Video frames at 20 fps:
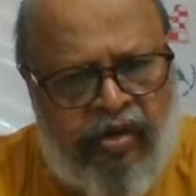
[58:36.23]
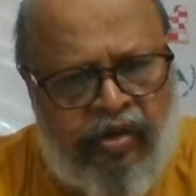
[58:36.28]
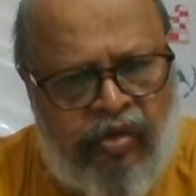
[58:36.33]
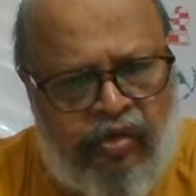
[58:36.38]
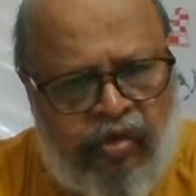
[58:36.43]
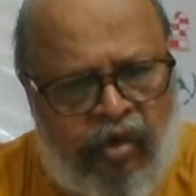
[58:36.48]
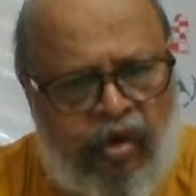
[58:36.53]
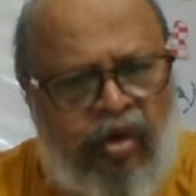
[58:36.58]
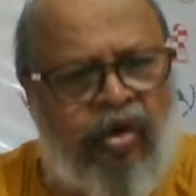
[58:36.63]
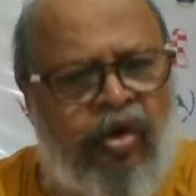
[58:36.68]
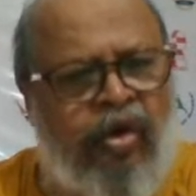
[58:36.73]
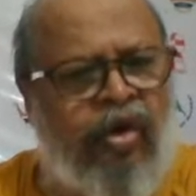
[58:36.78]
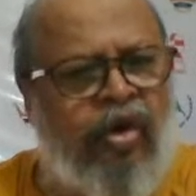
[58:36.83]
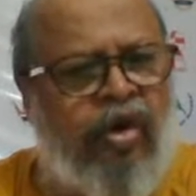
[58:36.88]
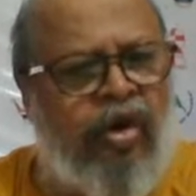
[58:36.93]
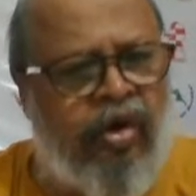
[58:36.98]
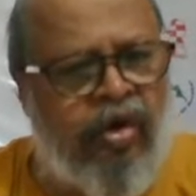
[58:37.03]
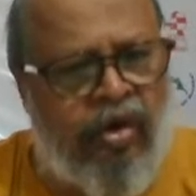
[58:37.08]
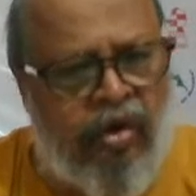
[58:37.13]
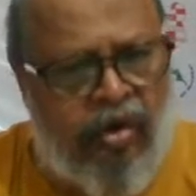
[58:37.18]
So,
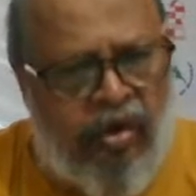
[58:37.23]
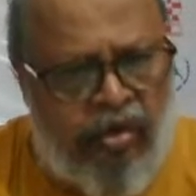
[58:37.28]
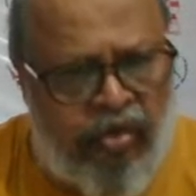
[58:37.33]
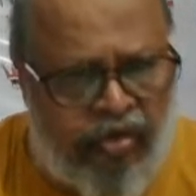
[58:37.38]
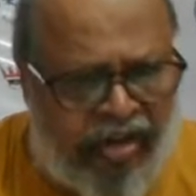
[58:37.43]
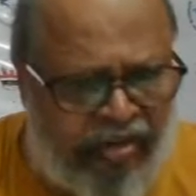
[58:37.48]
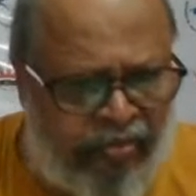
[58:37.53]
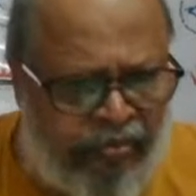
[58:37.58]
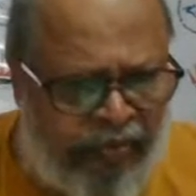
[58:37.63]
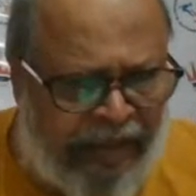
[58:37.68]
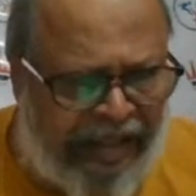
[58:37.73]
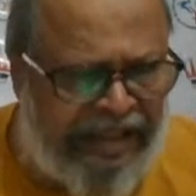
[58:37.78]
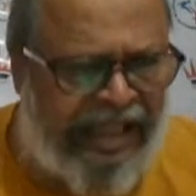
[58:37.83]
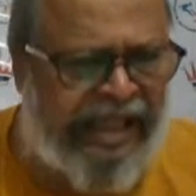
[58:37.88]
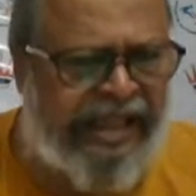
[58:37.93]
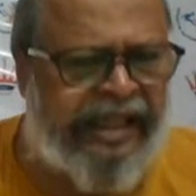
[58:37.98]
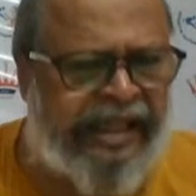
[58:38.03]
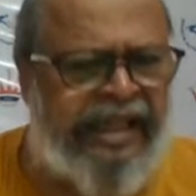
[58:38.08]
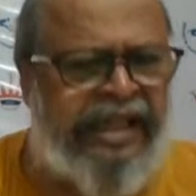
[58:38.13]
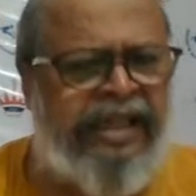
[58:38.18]
you just bring
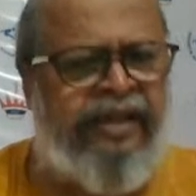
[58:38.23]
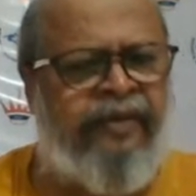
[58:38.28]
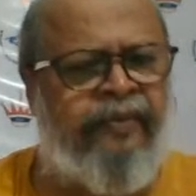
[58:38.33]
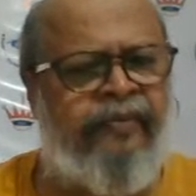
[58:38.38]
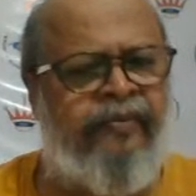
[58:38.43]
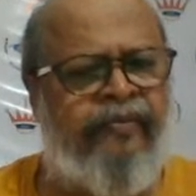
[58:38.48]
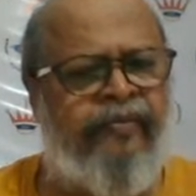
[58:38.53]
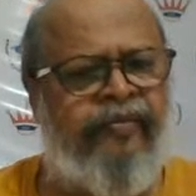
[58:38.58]
the king.